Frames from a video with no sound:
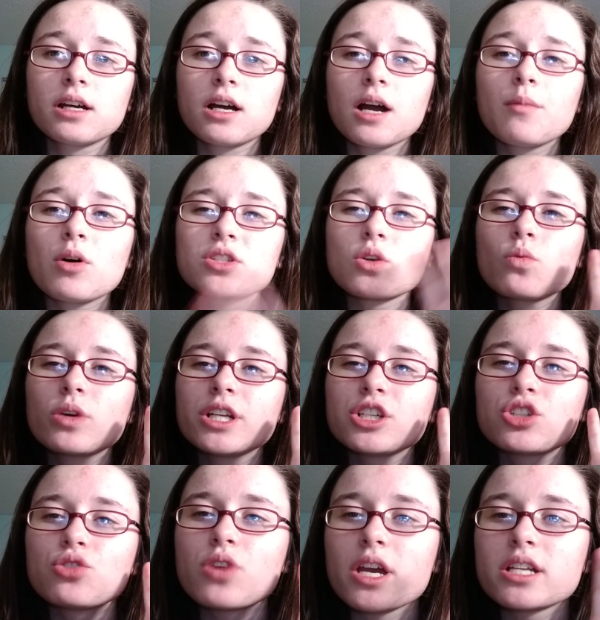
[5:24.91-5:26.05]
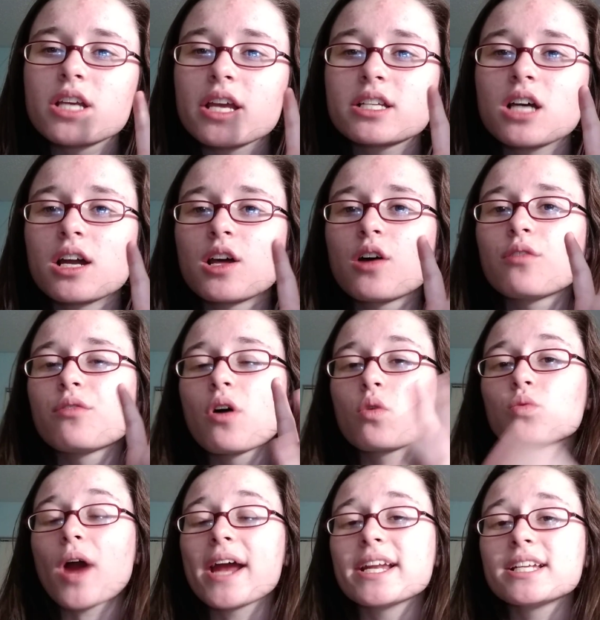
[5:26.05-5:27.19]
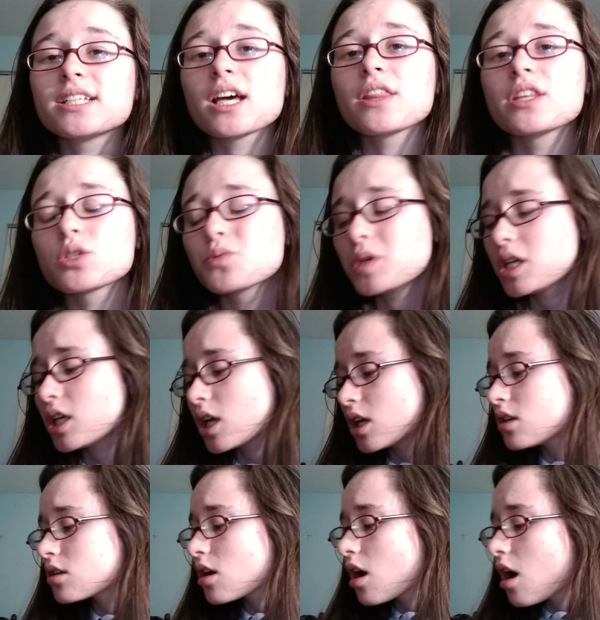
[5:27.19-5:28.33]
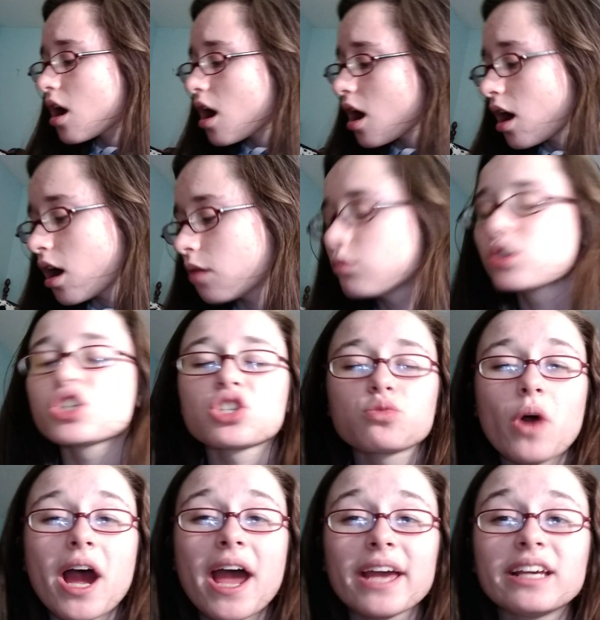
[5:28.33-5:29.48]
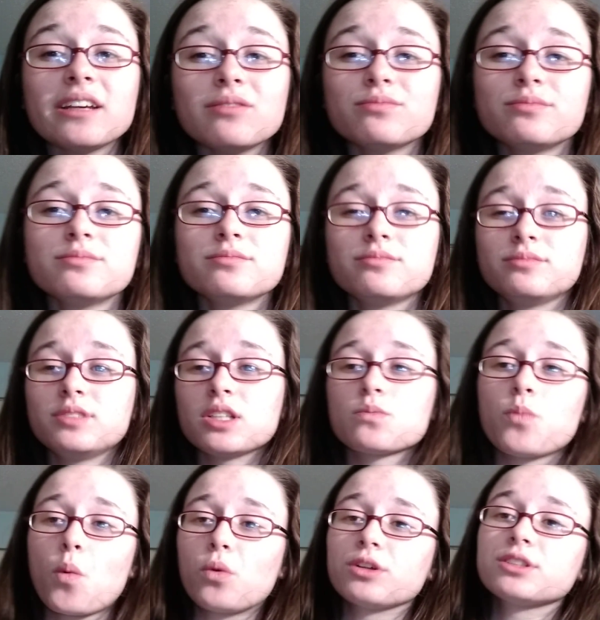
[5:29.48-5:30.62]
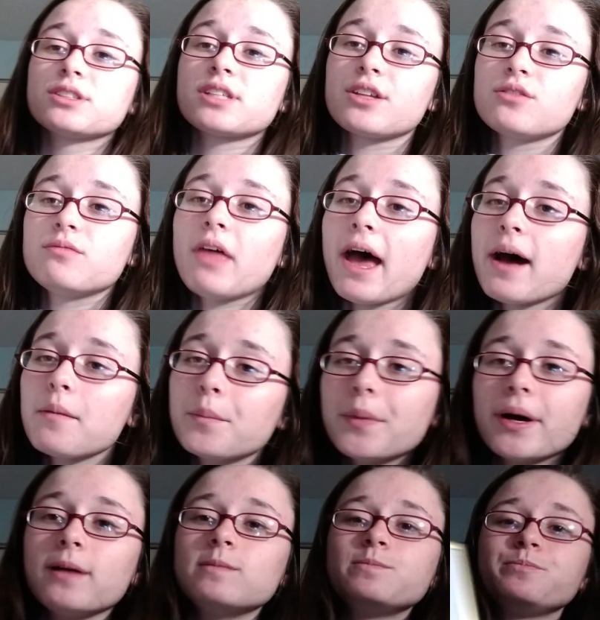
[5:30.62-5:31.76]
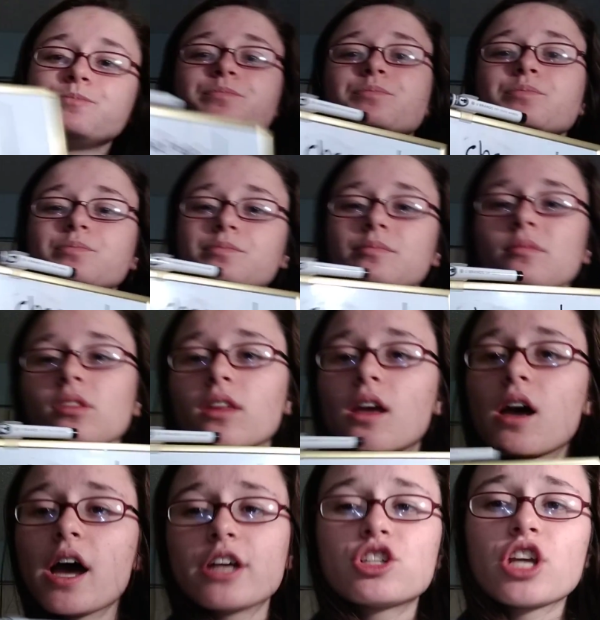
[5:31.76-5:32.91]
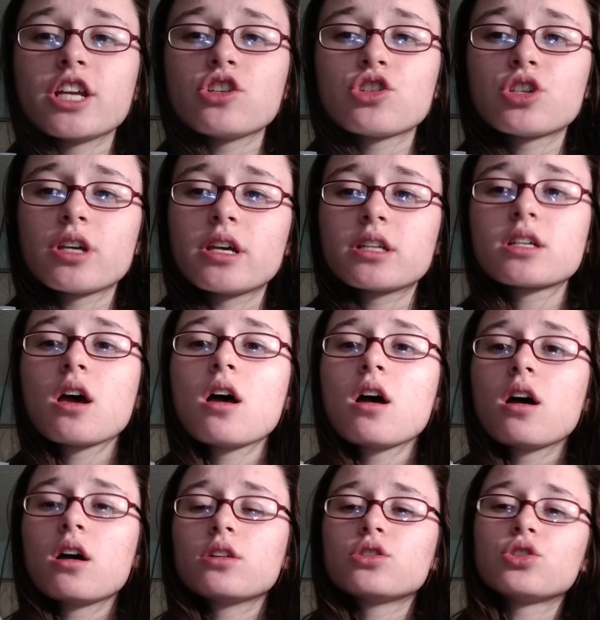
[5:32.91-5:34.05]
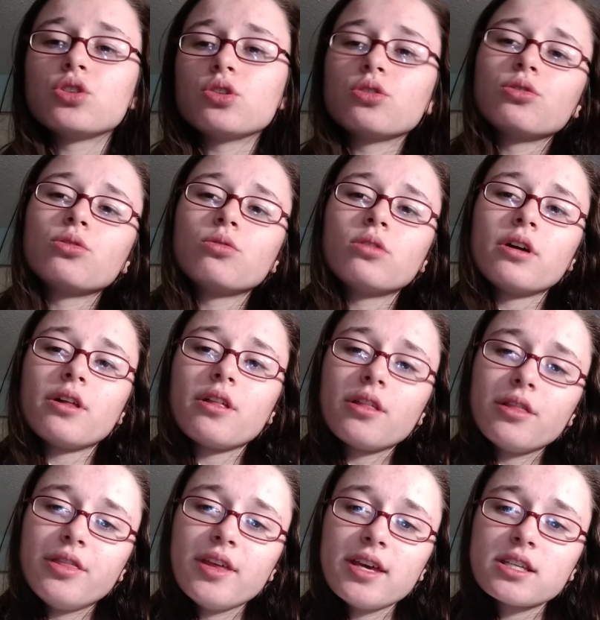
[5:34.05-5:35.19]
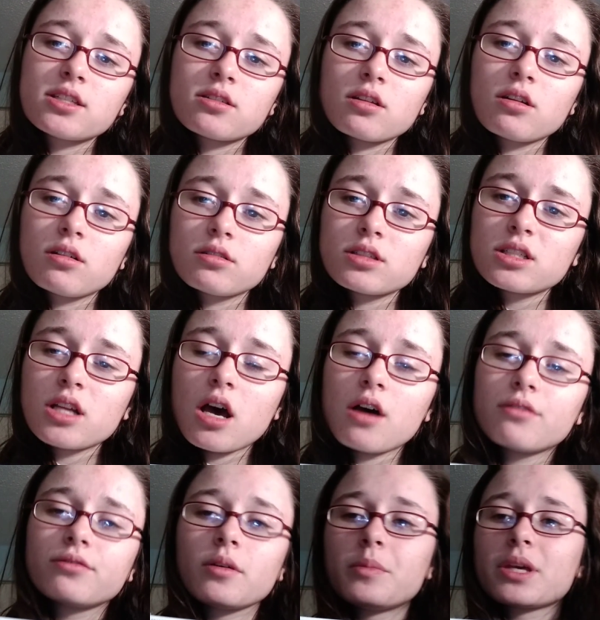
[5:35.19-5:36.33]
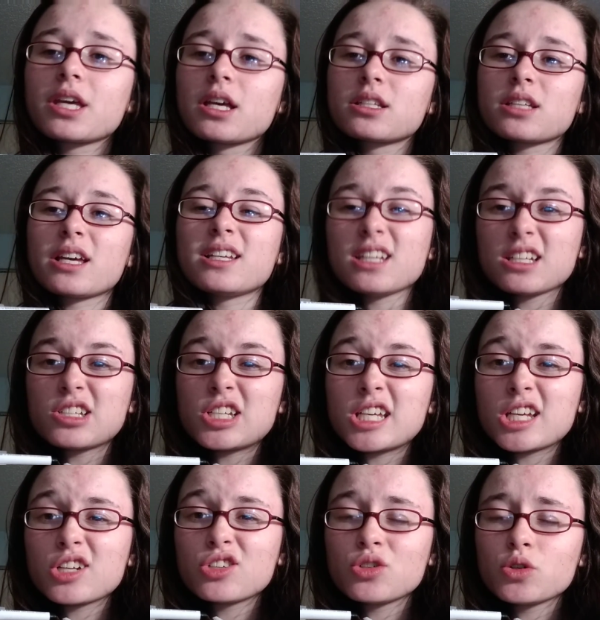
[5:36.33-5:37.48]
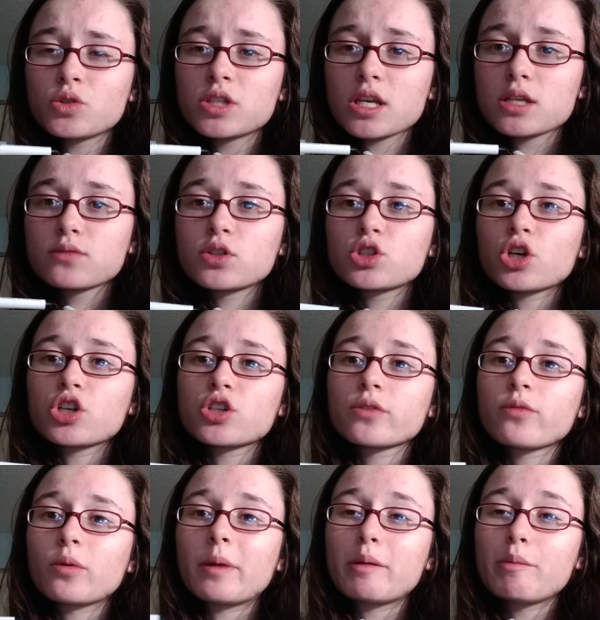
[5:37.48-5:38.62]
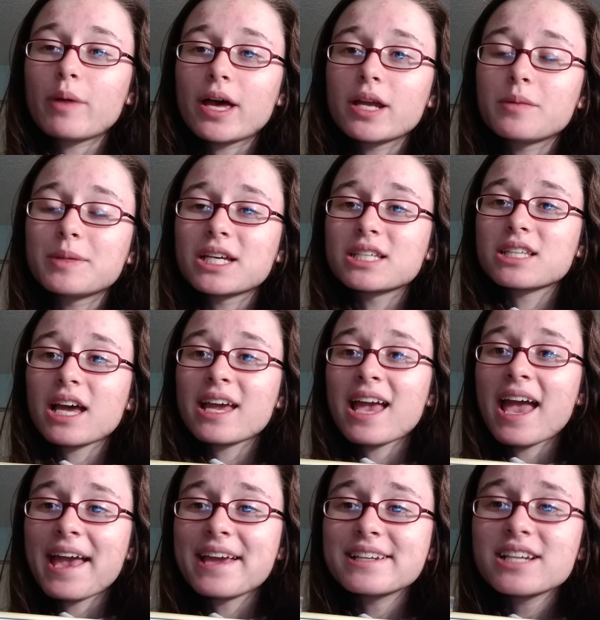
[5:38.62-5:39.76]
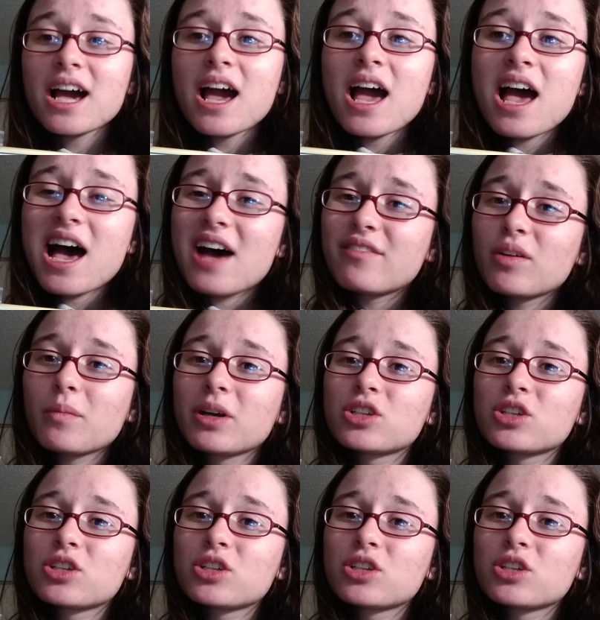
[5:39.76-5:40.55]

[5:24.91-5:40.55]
I'm also wanting to get a ton of writing done this weekend um, which is why this board said that, but I changed it to this stuff because I need to get a new six foot charger for my bed because I hate having my